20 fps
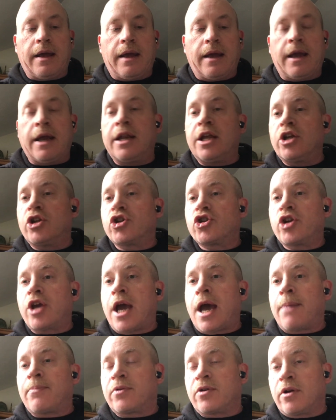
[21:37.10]
in each
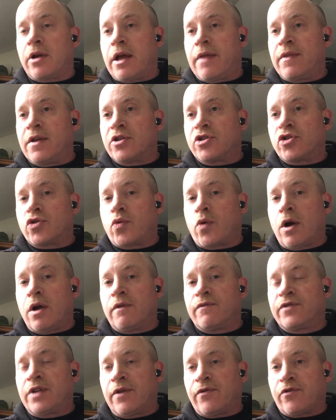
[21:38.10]
chapter. And there's
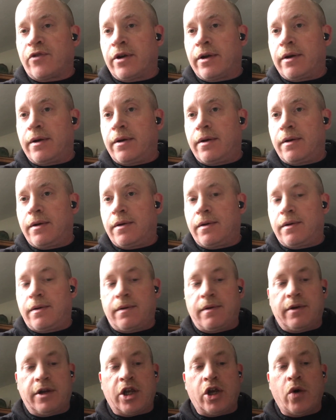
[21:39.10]
12 different
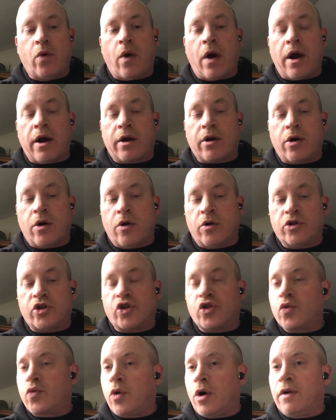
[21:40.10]
QR codes,
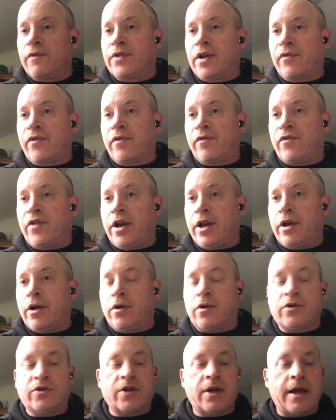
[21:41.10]
12 different
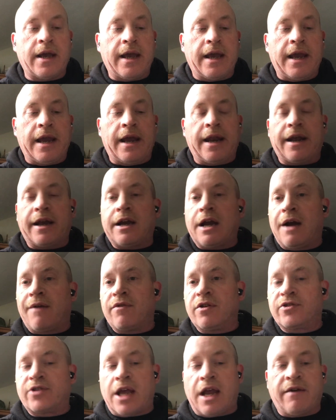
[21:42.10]
videos, and it
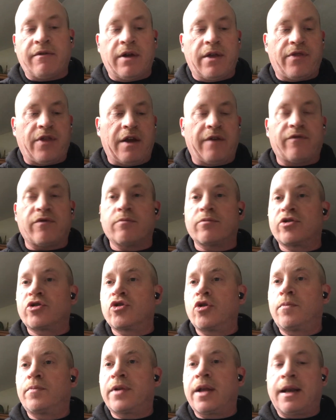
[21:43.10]
covers everything from
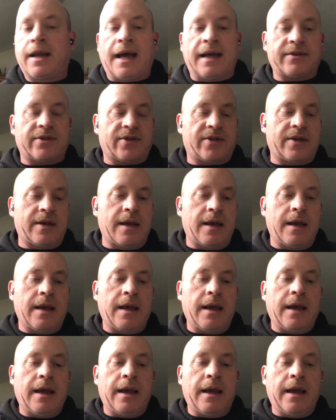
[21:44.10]
soup to nuts.
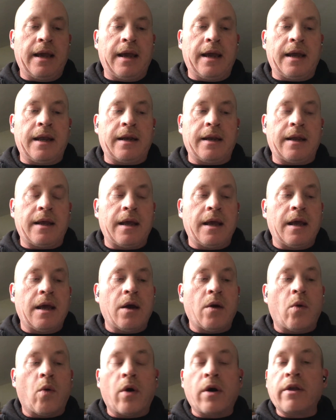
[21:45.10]
And
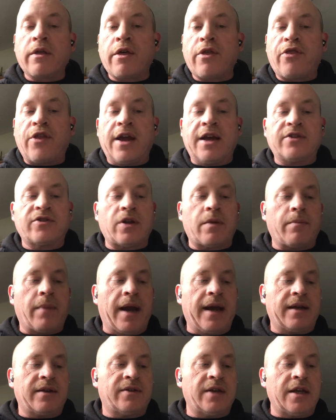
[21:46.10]
one of the things that
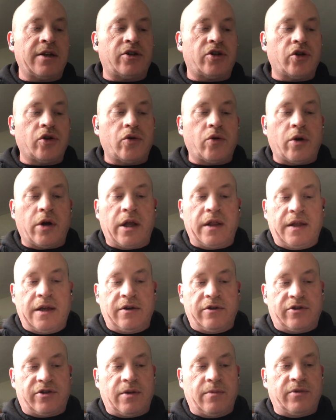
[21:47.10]
Mike did do, and
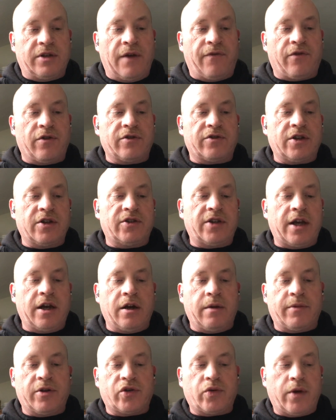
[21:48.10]
there's some differences
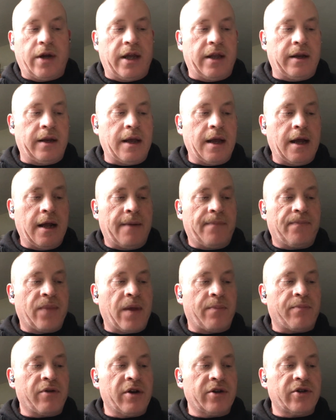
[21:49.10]
here between the
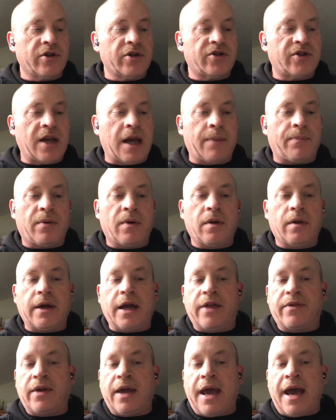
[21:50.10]
printer sample
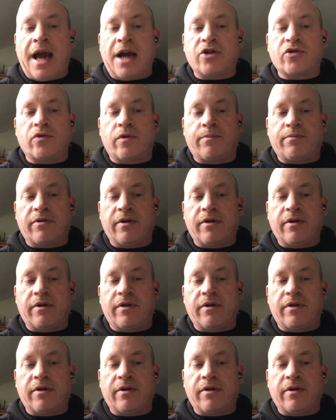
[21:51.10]
and the actual